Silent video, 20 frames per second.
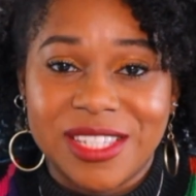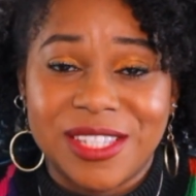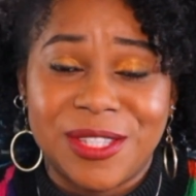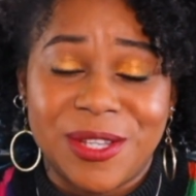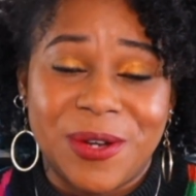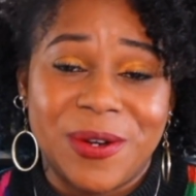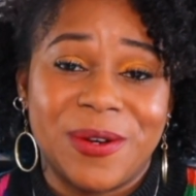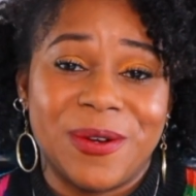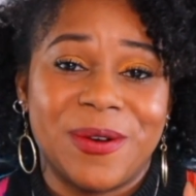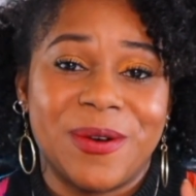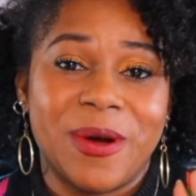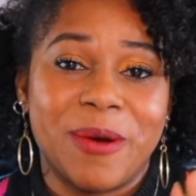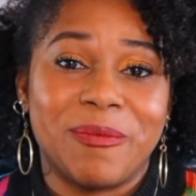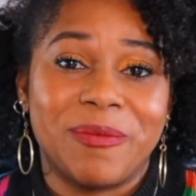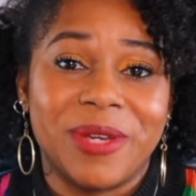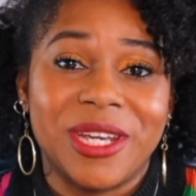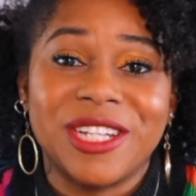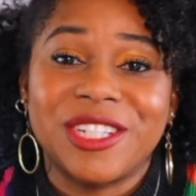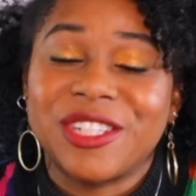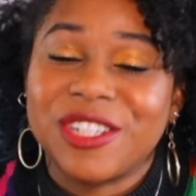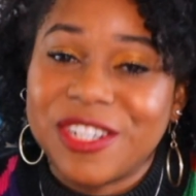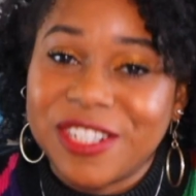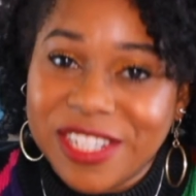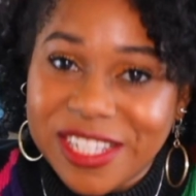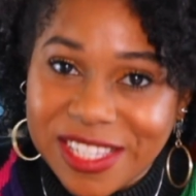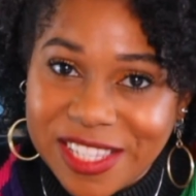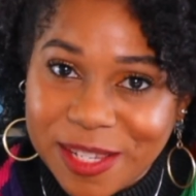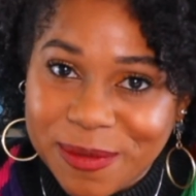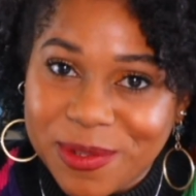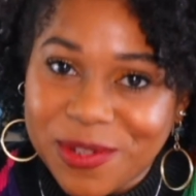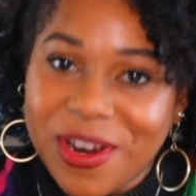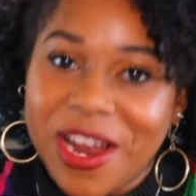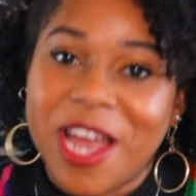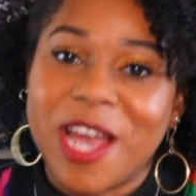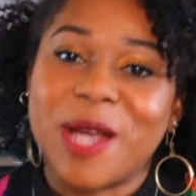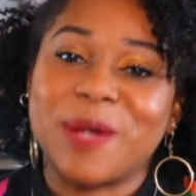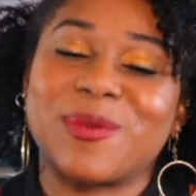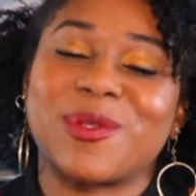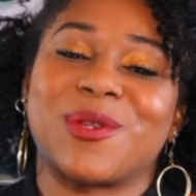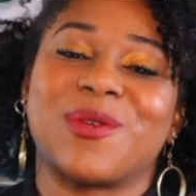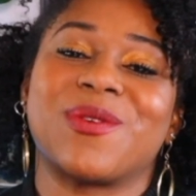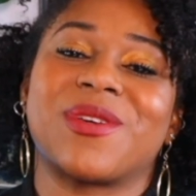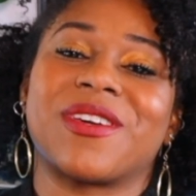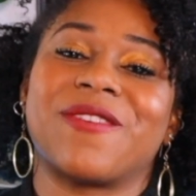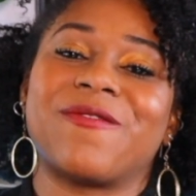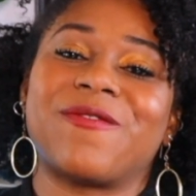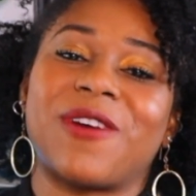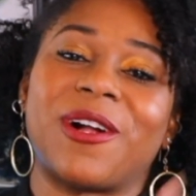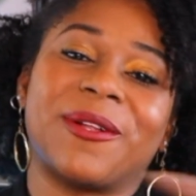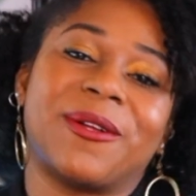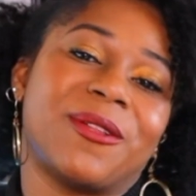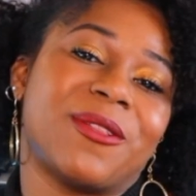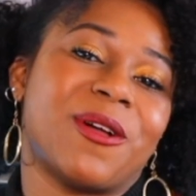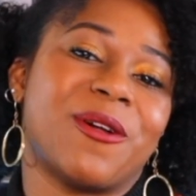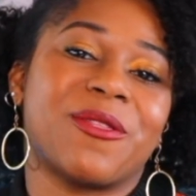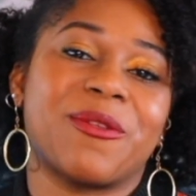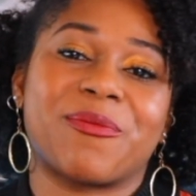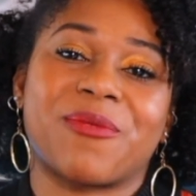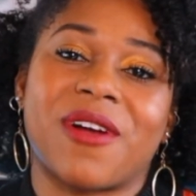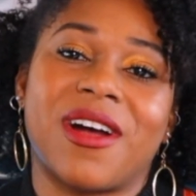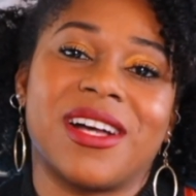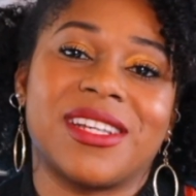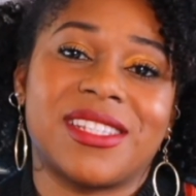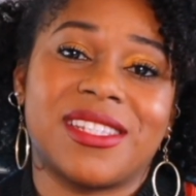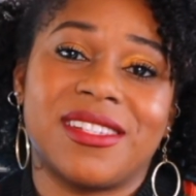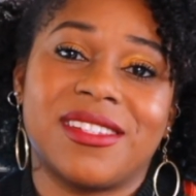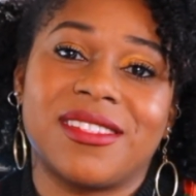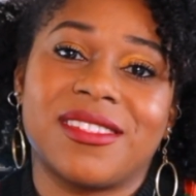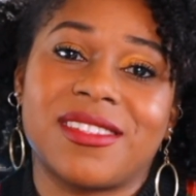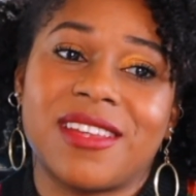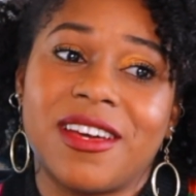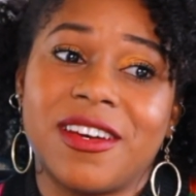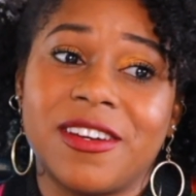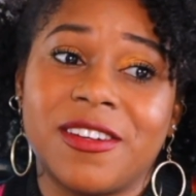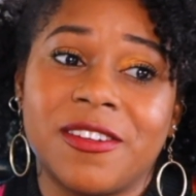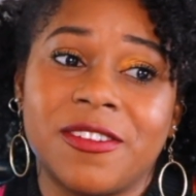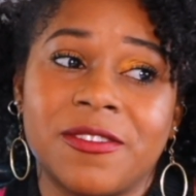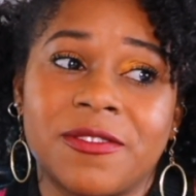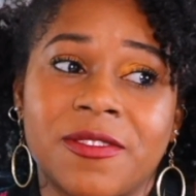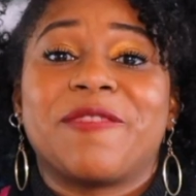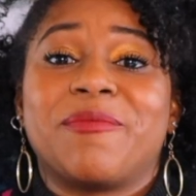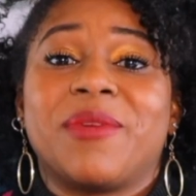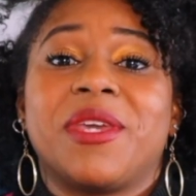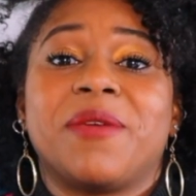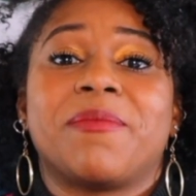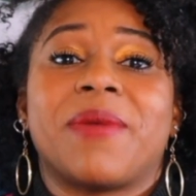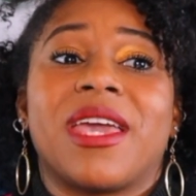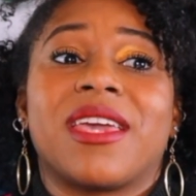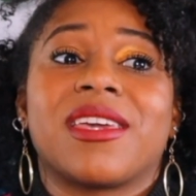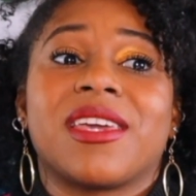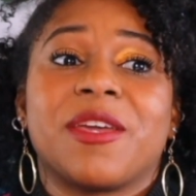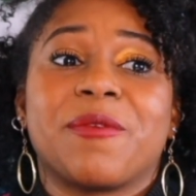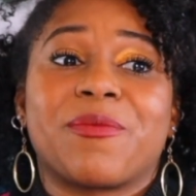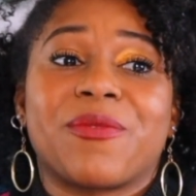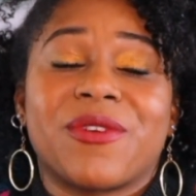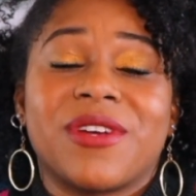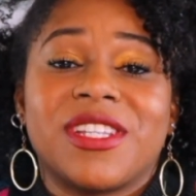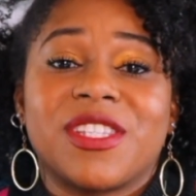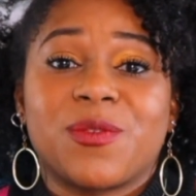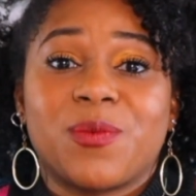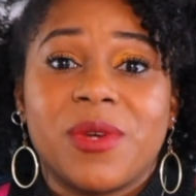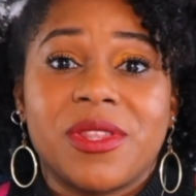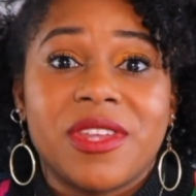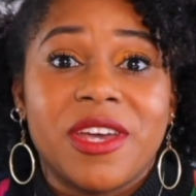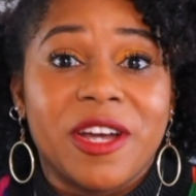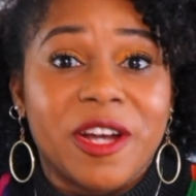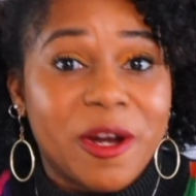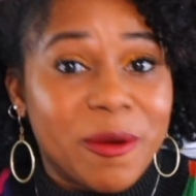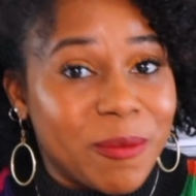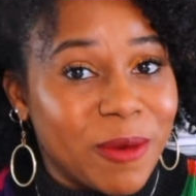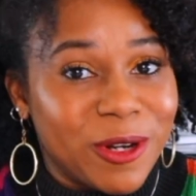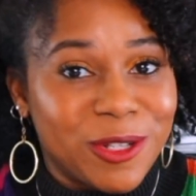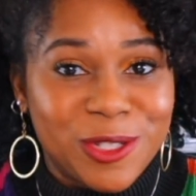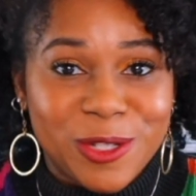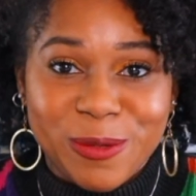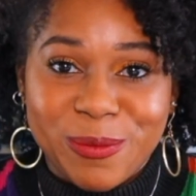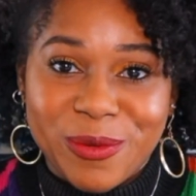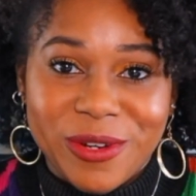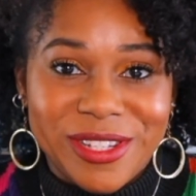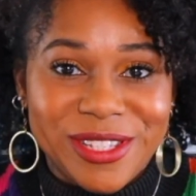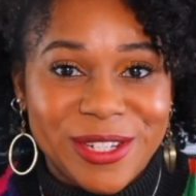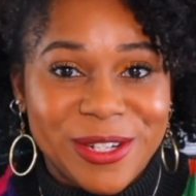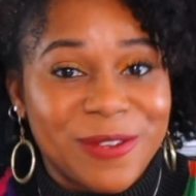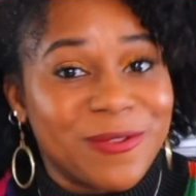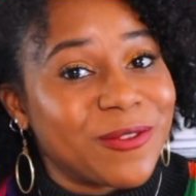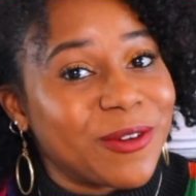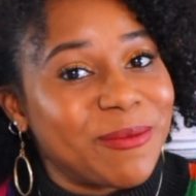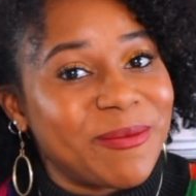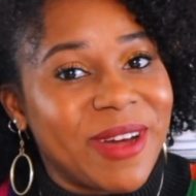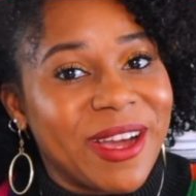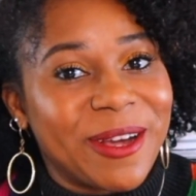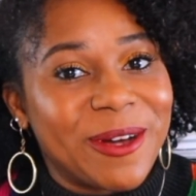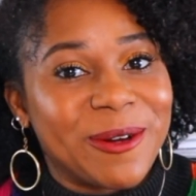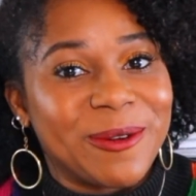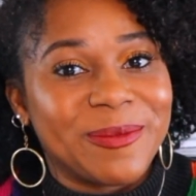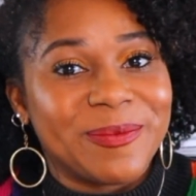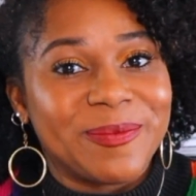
So be sure to subscribe so you can follow along the process of me making prints with a commercial printer from my home.